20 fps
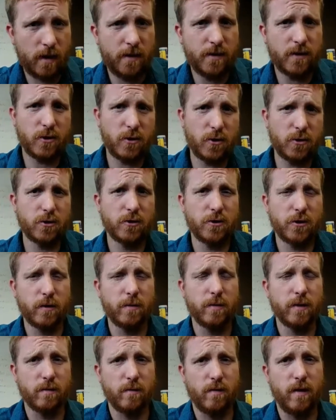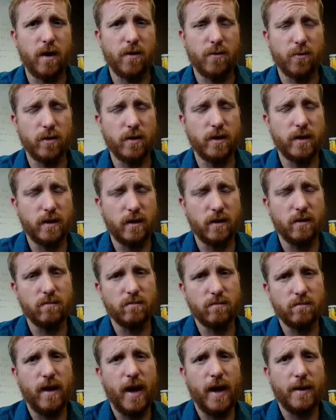And the social determinants of health really
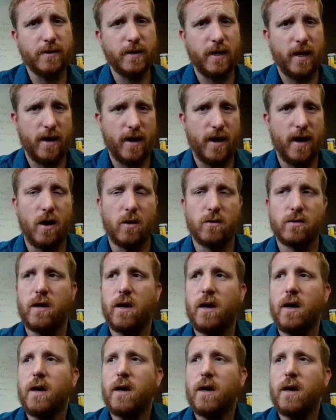maps that out.